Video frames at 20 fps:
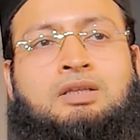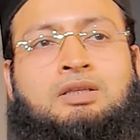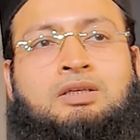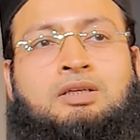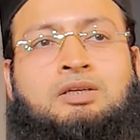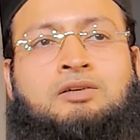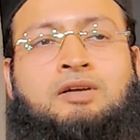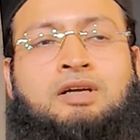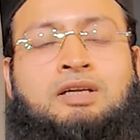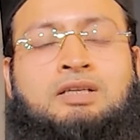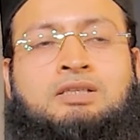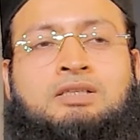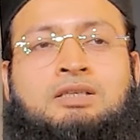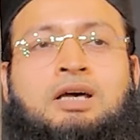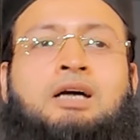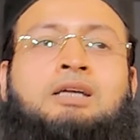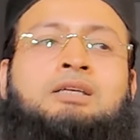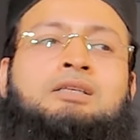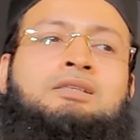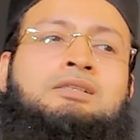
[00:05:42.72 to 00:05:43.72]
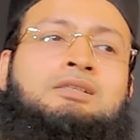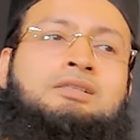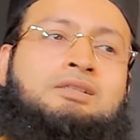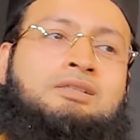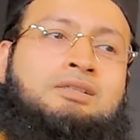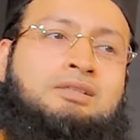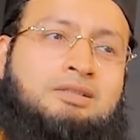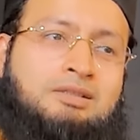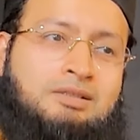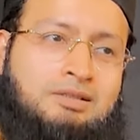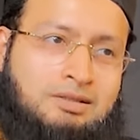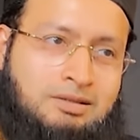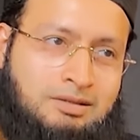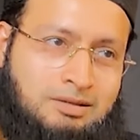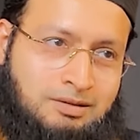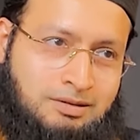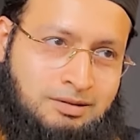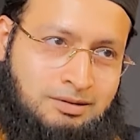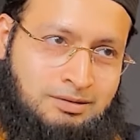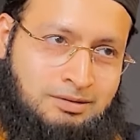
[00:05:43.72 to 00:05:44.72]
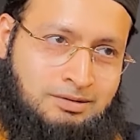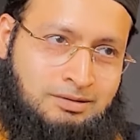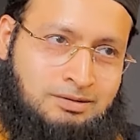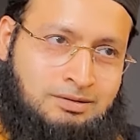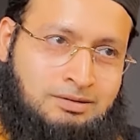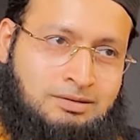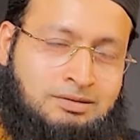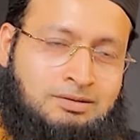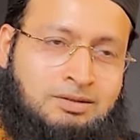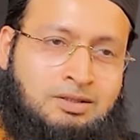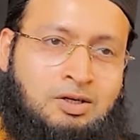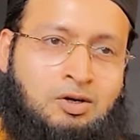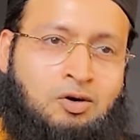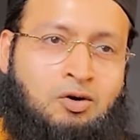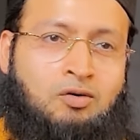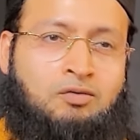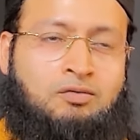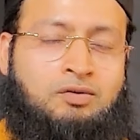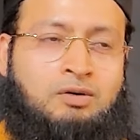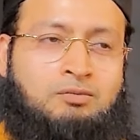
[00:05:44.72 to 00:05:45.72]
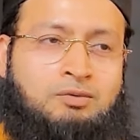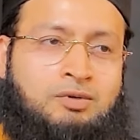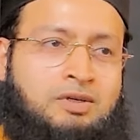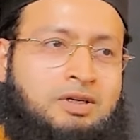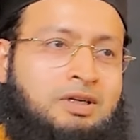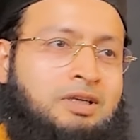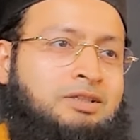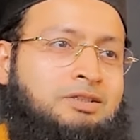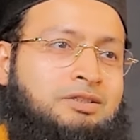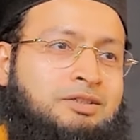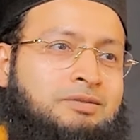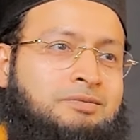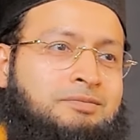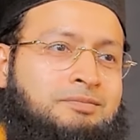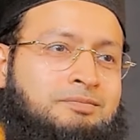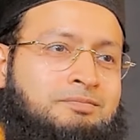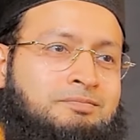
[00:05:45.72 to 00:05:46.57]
the great signs of our religion.